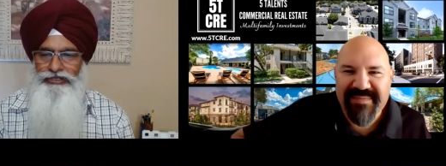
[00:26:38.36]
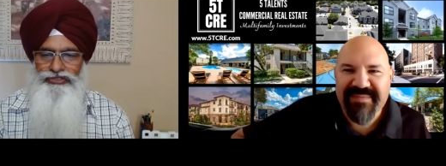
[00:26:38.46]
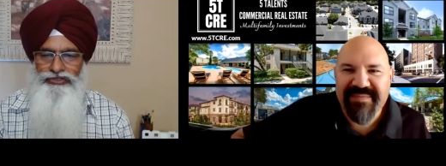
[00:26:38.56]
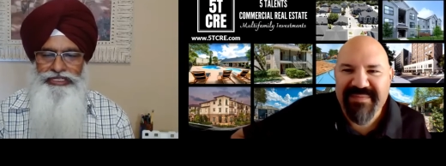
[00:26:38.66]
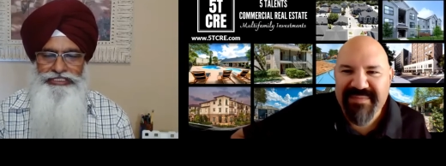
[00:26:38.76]

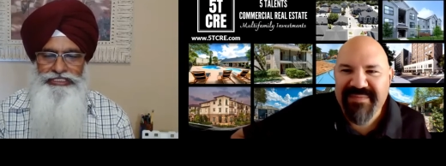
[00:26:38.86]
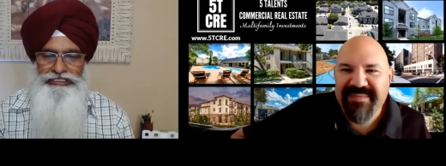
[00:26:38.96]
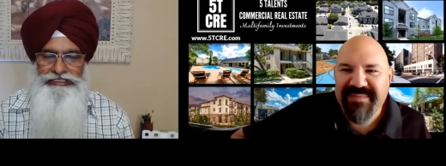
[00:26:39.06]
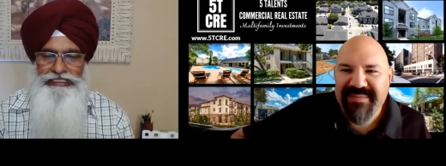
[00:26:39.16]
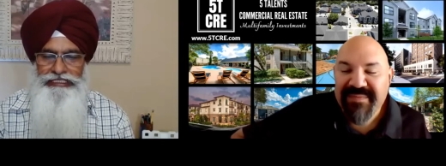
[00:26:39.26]

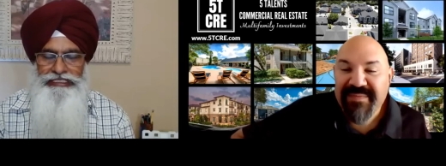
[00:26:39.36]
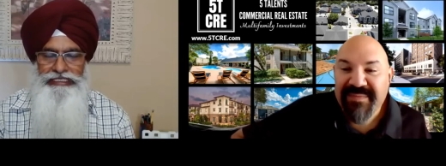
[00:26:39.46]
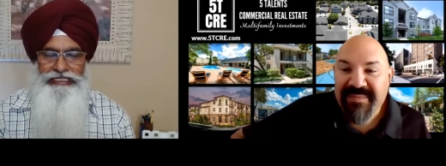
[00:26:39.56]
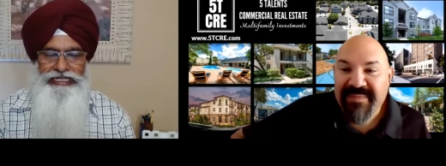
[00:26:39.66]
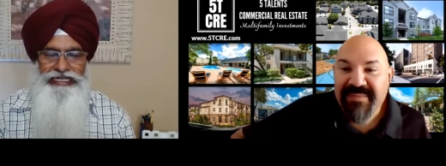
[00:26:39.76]
Speaker 1: questions,
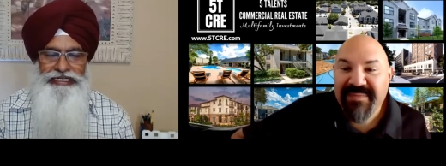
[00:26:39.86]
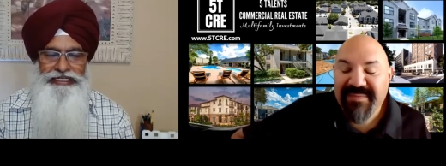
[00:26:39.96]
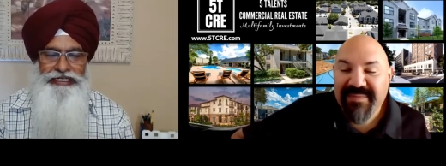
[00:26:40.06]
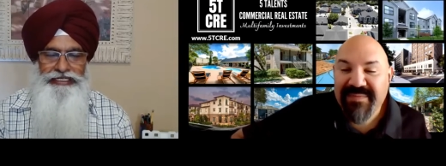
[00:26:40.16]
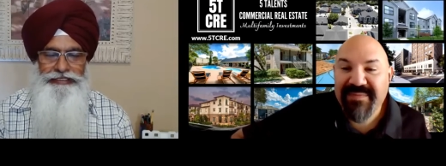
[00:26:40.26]

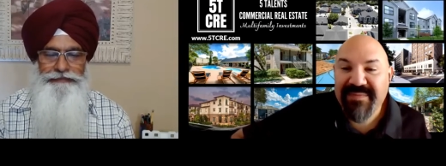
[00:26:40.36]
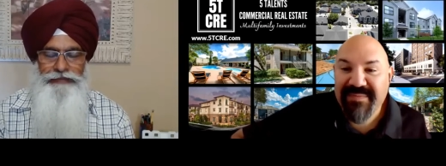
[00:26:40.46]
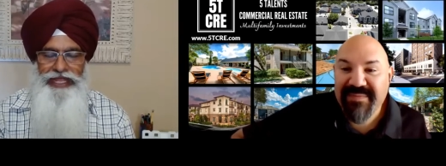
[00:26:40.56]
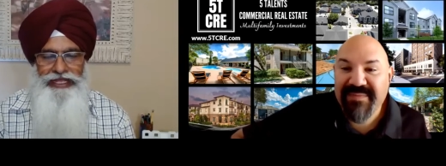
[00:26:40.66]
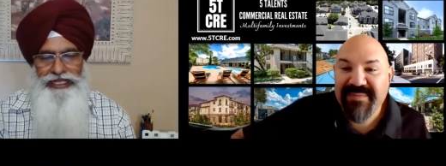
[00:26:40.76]
and uh,
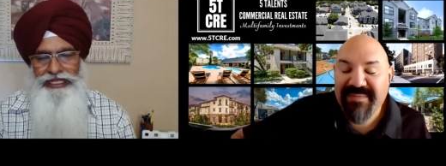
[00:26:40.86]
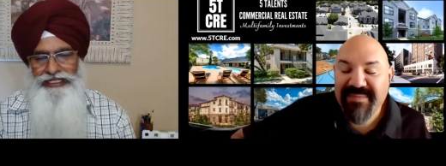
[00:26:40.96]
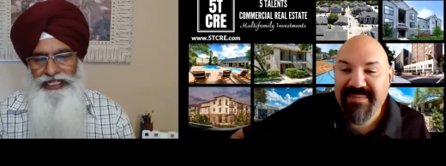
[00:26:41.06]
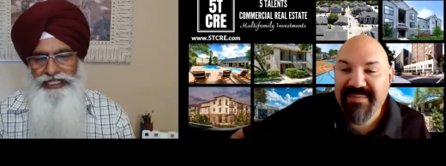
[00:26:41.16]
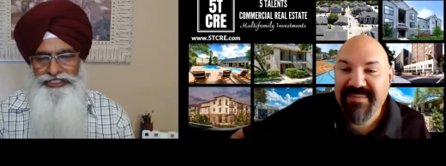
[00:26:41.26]

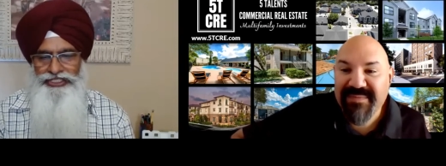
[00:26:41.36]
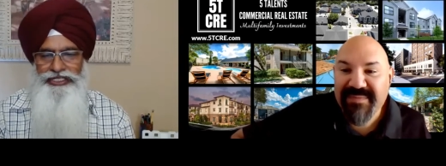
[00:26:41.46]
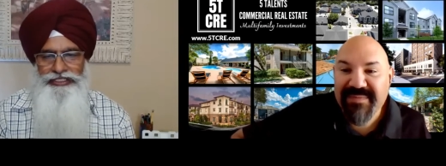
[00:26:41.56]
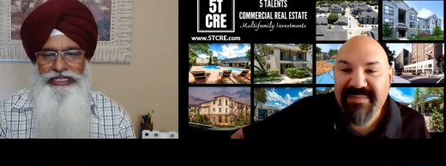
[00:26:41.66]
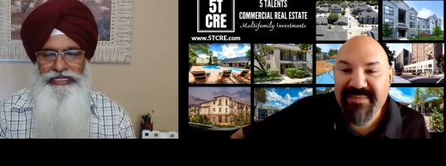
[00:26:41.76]
I'll I'll share
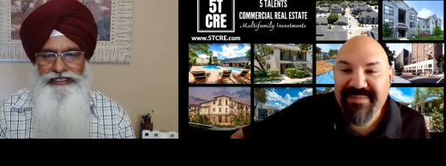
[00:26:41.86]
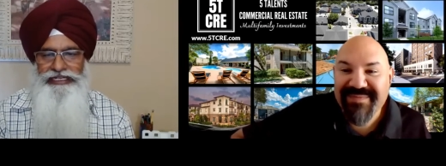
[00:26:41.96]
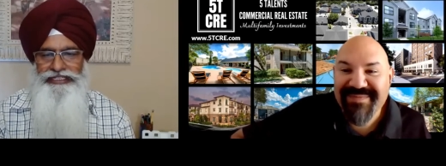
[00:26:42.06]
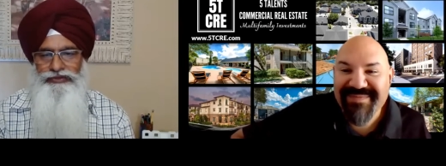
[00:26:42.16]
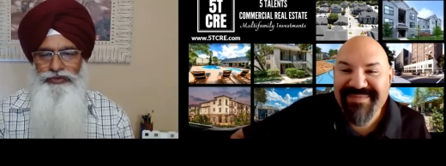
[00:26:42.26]
that
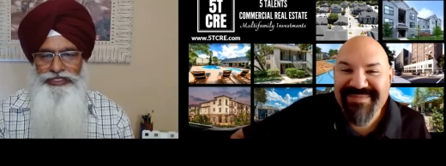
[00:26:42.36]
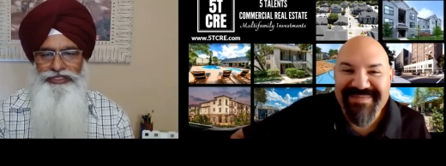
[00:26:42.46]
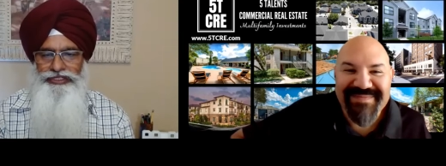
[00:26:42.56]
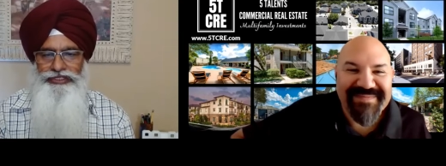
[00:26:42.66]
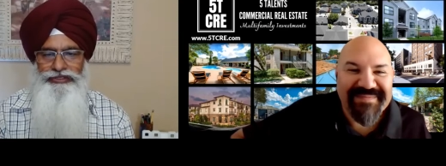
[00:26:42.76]
list with
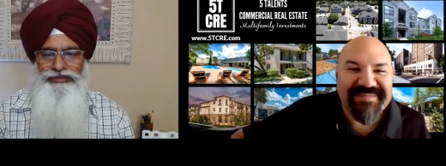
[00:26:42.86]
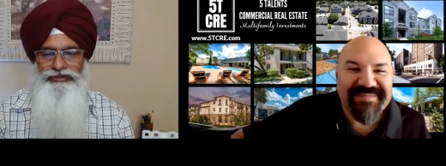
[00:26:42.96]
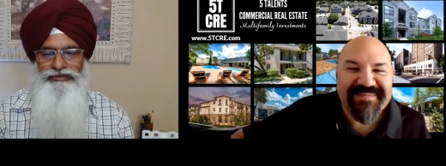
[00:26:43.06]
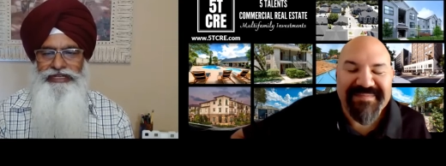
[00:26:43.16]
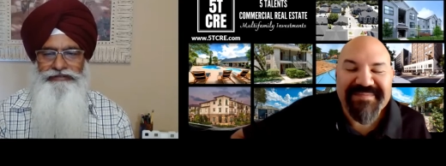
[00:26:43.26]

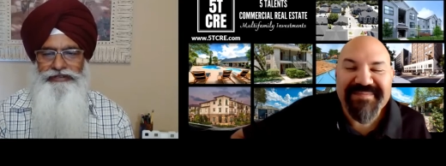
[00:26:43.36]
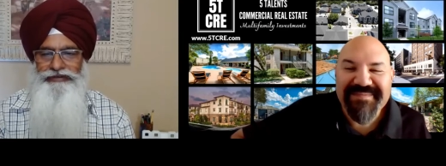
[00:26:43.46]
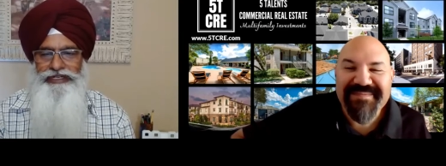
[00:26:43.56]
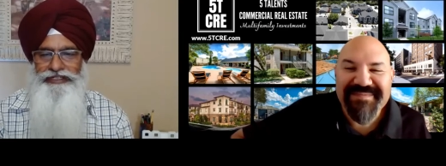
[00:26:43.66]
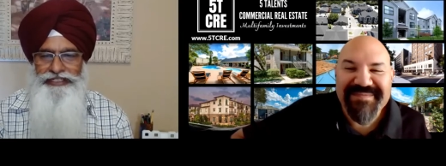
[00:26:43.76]
you after
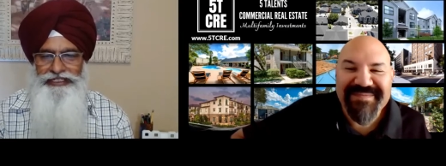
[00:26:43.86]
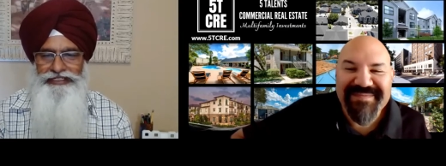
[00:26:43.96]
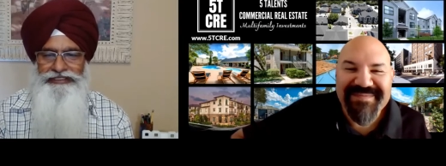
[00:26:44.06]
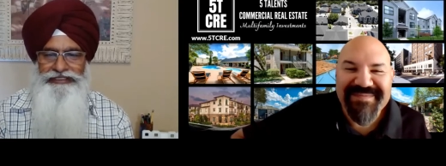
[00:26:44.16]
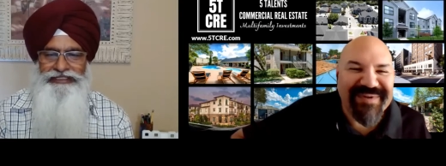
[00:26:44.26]
we are
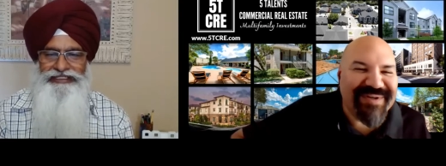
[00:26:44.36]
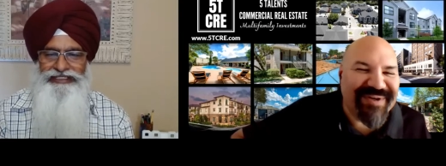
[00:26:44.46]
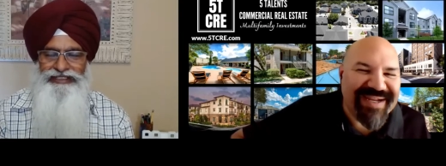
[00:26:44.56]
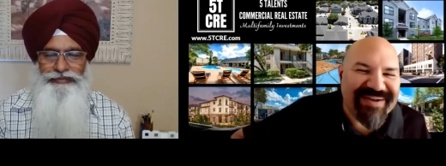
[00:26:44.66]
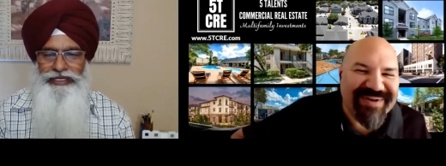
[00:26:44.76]
done.
Speaker 2: What a
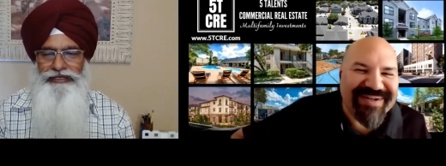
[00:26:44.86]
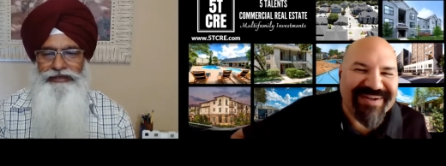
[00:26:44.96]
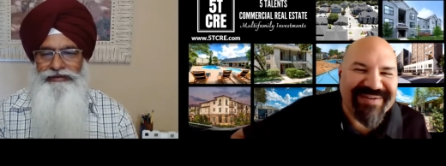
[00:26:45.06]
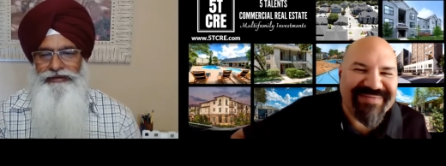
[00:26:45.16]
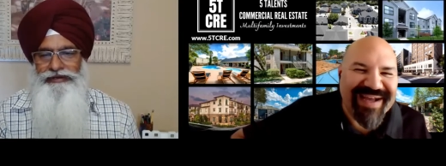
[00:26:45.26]
great but, what a
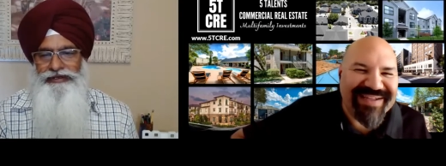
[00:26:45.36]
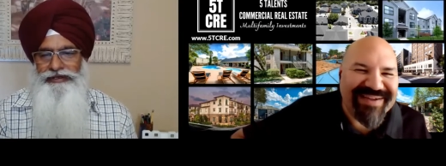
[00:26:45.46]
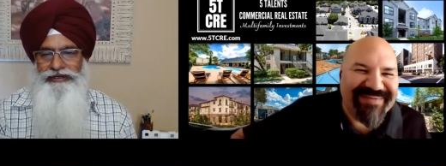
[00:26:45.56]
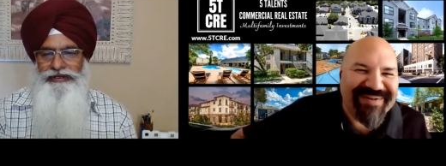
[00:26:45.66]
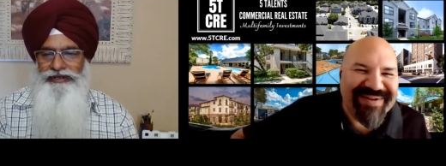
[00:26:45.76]
great
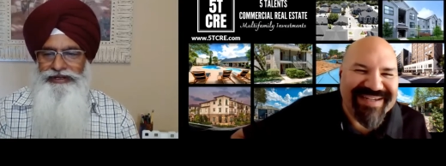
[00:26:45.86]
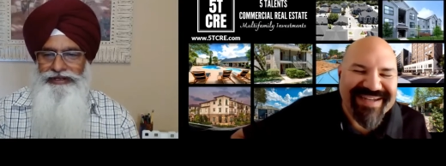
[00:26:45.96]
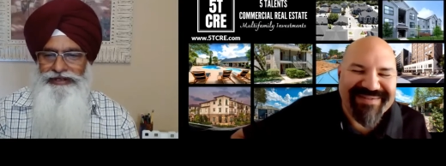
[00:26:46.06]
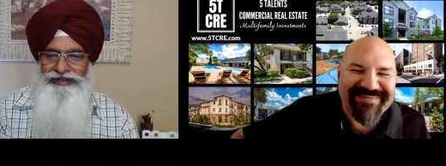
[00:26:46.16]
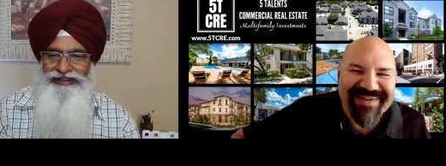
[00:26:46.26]
value! I'm
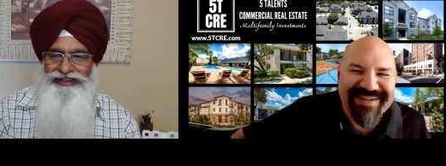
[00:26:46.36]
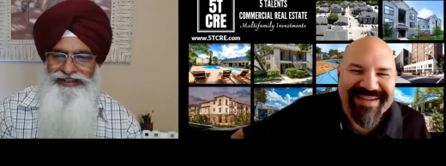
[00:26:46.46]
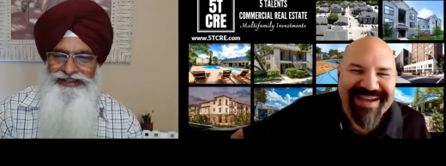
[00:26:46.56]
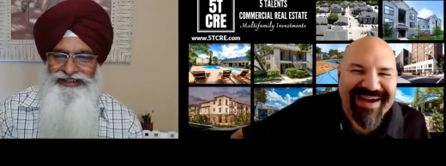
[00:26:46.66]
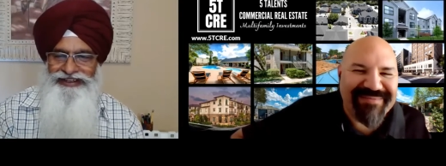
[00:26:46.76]
already um
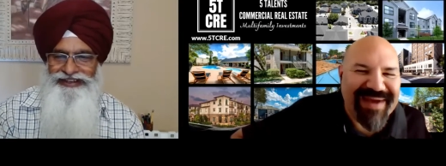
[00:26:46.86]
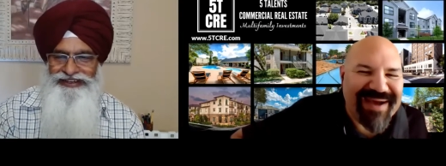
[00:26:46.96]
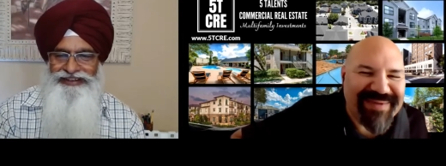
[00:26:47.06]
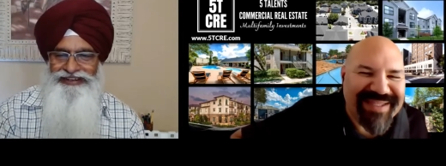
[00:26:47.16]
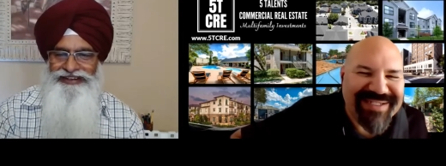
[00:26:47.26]
I'm
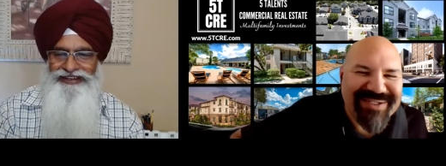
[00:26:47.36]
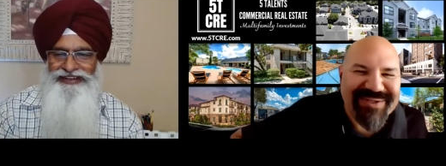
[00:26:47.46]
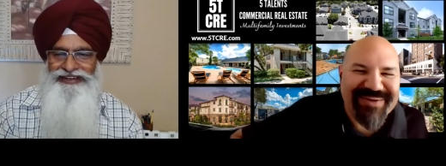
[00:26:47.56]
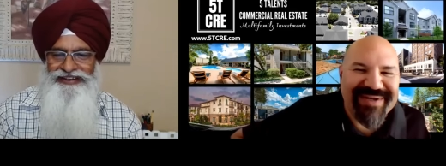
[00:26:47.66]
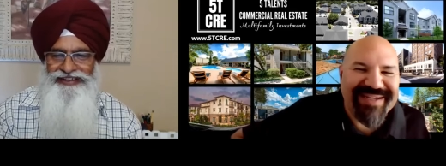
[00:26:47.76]
happy that
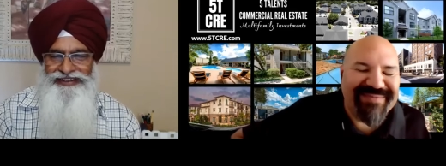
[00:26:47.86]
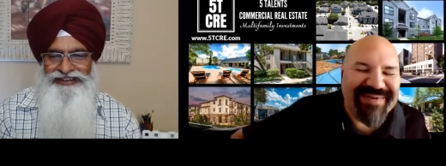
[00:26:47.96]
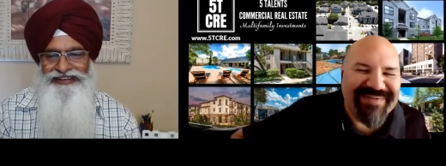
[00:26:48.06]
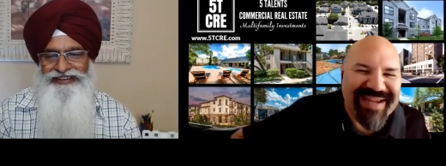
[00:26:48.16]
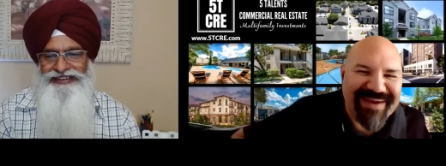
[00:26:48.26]
you joined.
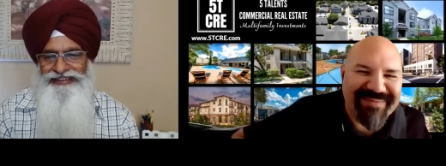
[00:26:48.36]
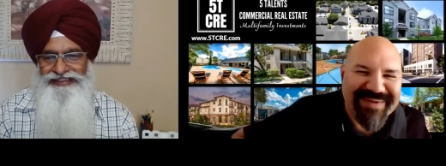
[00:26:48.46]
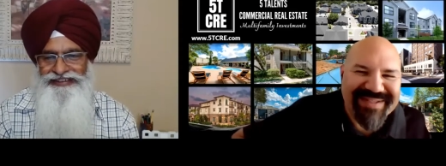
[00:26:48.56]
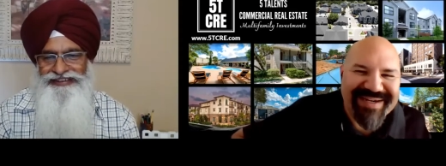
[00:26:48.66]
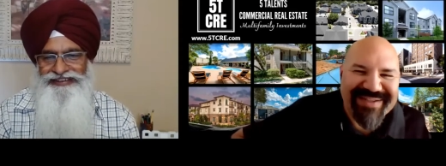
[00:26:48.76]
I'm even
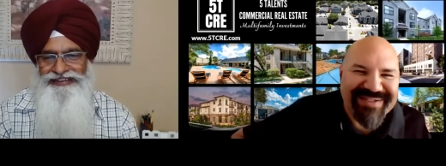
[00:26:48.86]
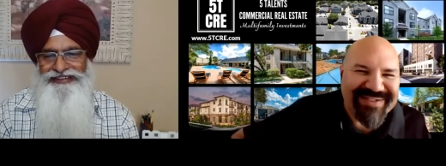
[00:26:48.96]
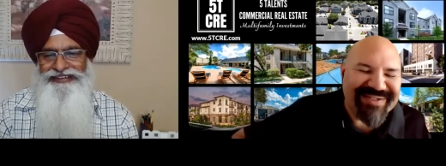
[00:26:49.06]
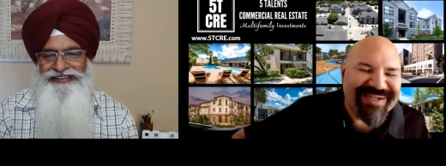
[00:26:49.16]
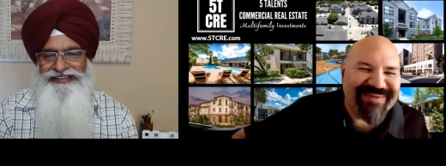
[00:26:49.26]
happier that our
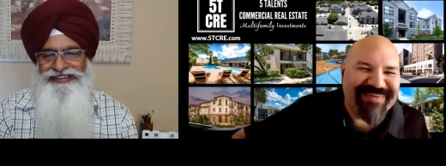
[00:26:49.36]
listeners are going